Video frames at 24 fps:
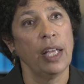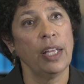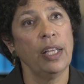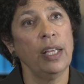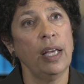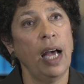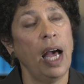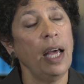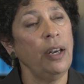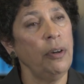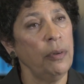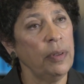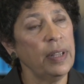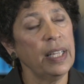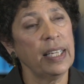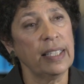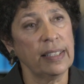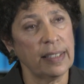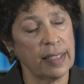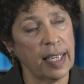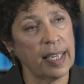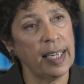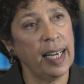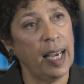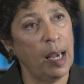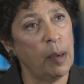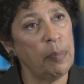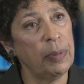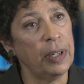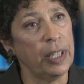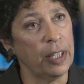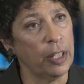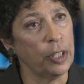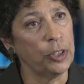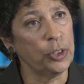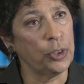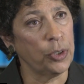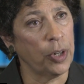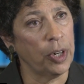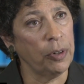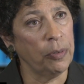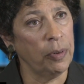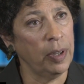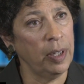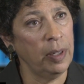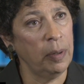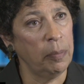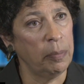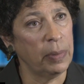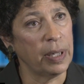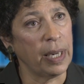Yeah, I don't think it's going to happen in the short run,